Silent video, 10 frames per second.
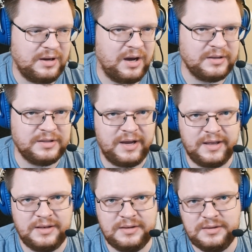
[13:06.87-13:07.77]

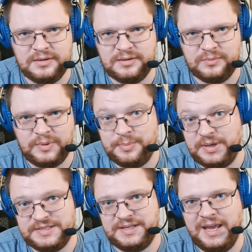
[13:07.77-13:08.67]
online uh,
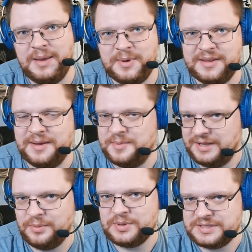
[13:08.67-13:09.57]
web-based gaming, I mean
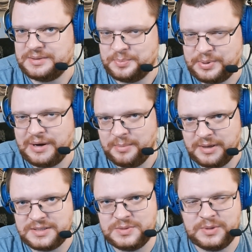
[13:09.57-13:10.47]
that was a pretty
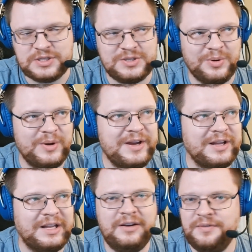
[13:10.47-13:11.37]
big switch. So
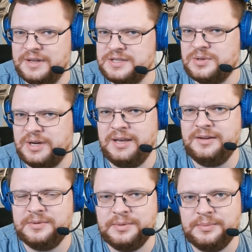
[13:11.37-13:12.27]
a lot of things you kind
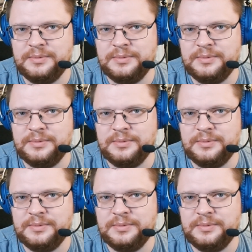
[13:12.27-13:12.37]
of